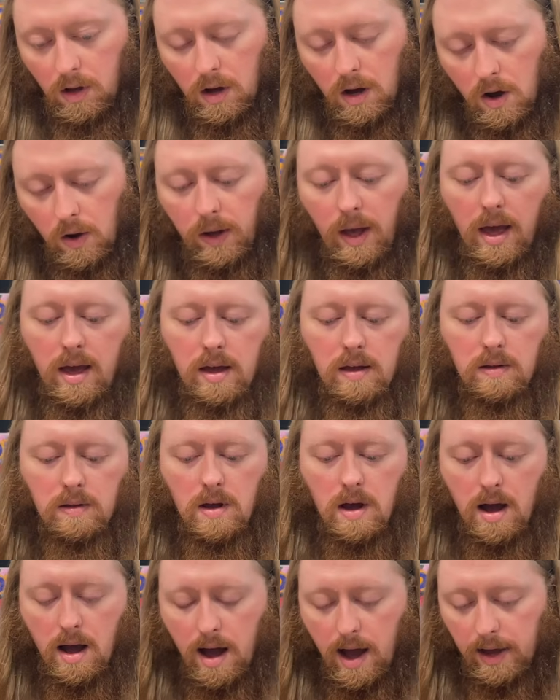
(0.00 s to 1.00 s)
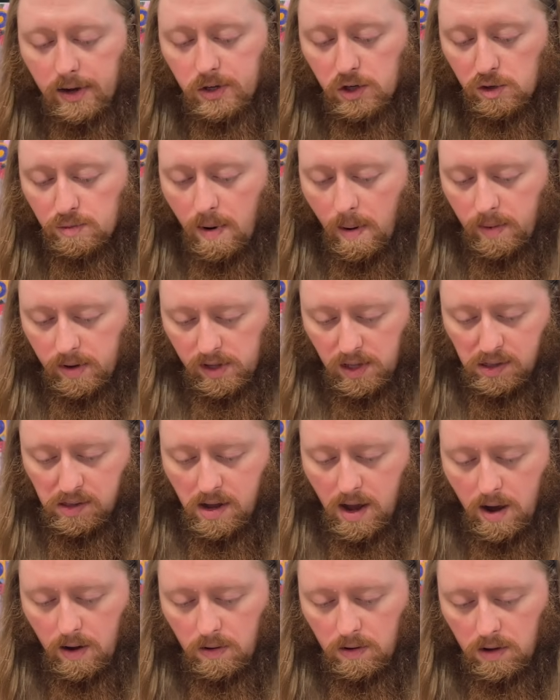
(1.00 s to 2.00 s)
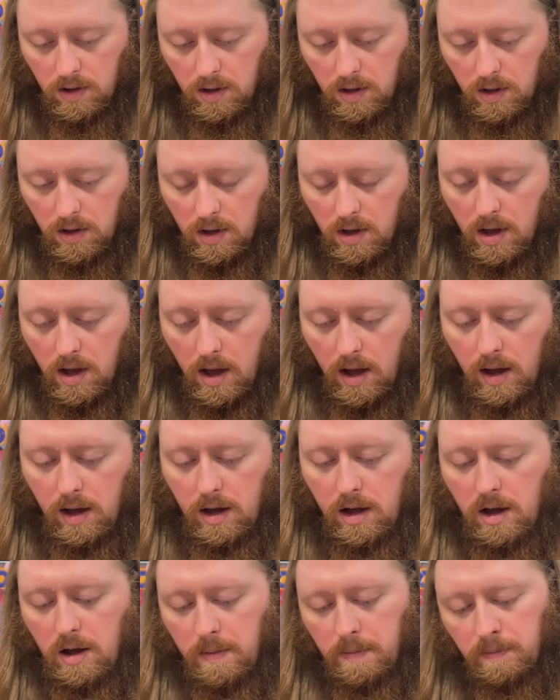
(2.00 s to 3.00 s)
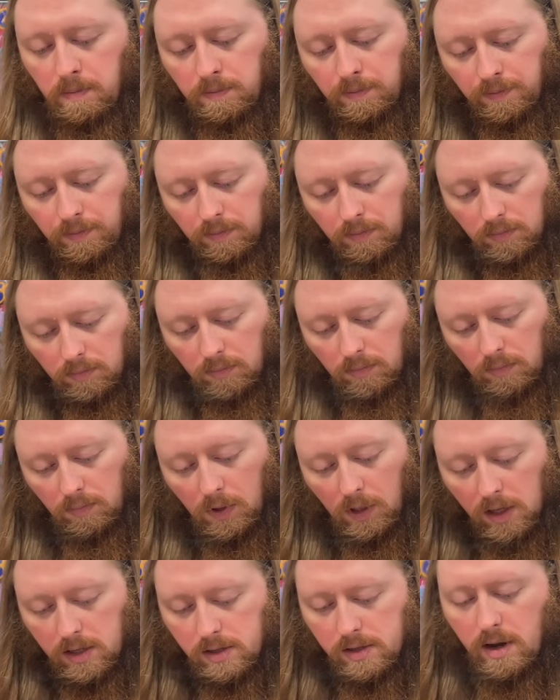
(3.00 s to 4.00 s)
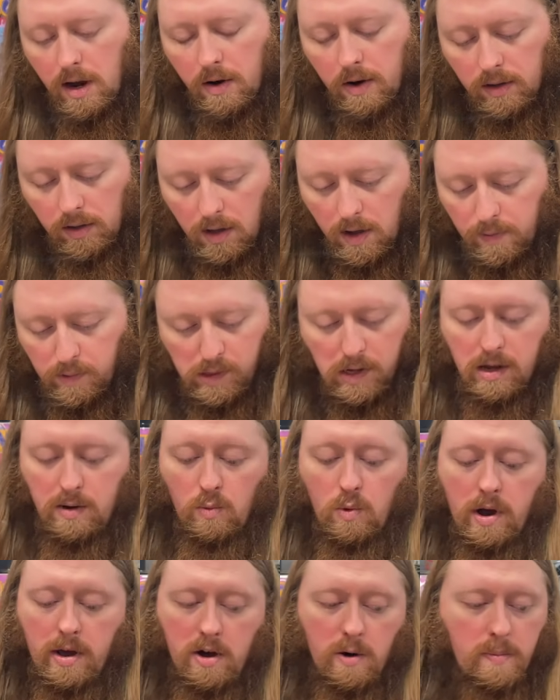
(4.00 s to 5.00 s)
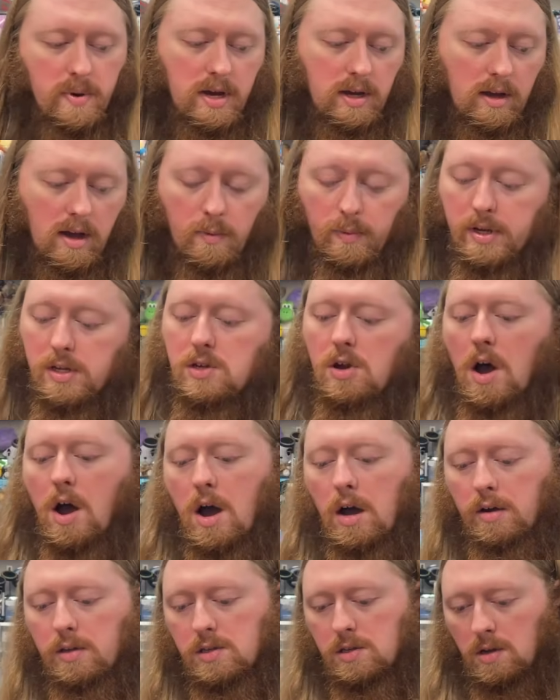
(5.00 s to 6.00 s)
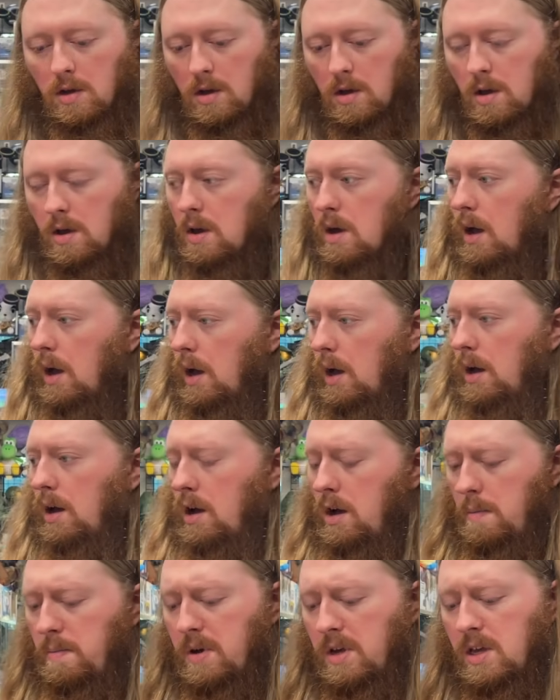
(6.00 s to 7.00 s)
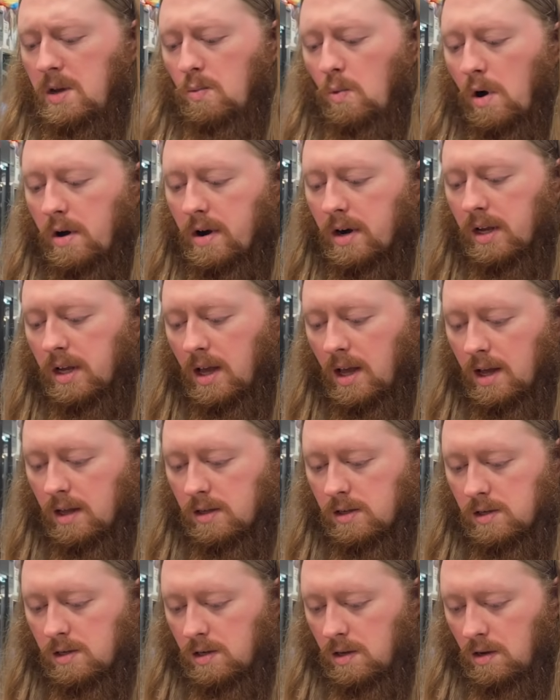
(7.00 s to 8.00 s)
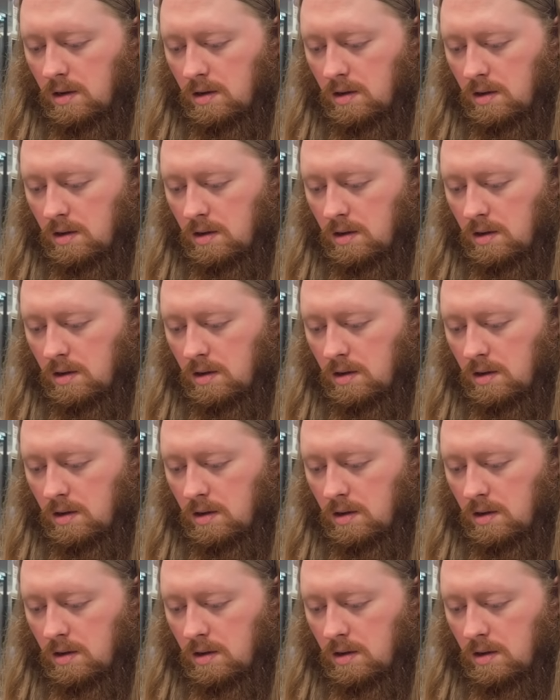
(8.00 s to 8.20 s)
Okay, I do remember this now. Um, Darren lives in Wyoming, and we talked. Um, he wanted to get.